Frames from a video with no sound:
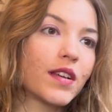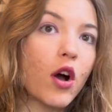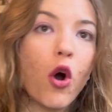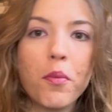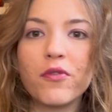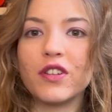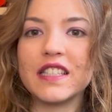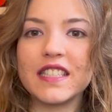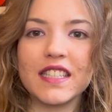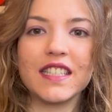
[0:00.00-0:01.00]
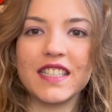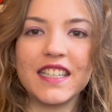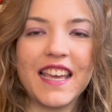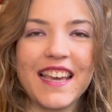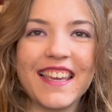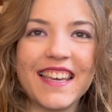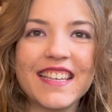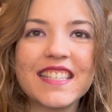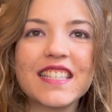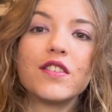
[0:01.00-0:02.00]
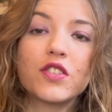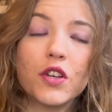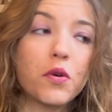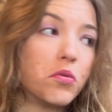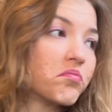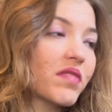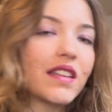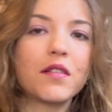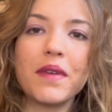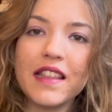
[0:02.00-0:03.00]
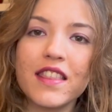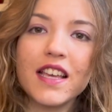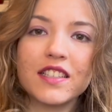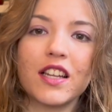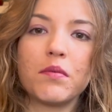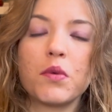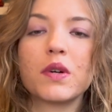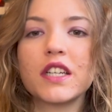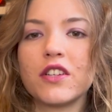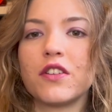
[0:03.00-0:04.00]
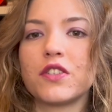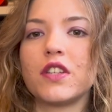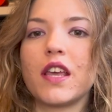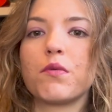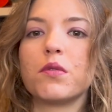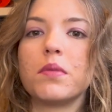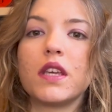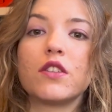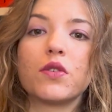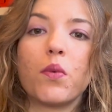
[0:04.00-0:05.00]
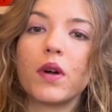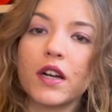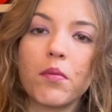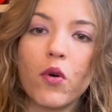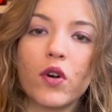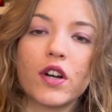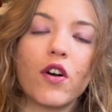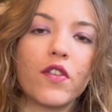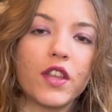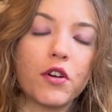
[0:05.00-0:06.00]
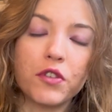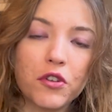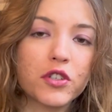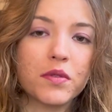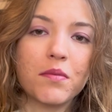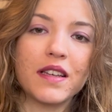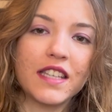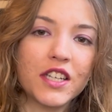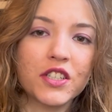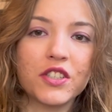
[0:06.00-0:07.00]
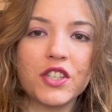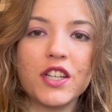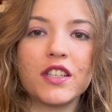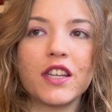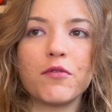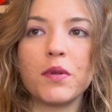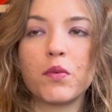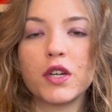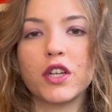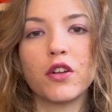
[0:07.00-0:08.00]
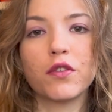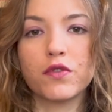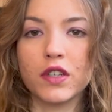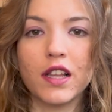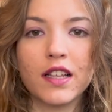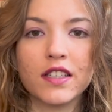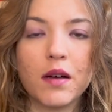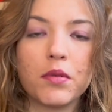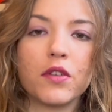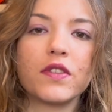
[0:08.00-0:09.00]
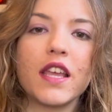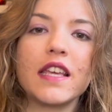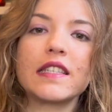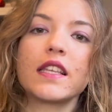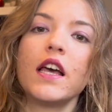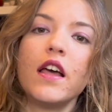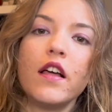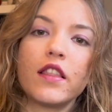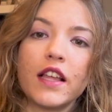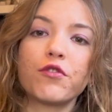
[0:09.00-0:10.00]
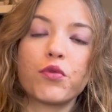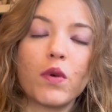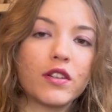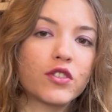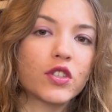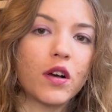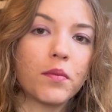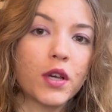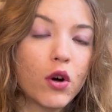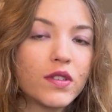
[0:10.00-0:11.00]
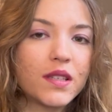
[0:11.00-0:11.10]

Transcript: hopefully seize the day, I guess. So the main things that I'll be working on today would be to work more on the continuous optimization sheet that I've been working on for the last couple of days, then to run some code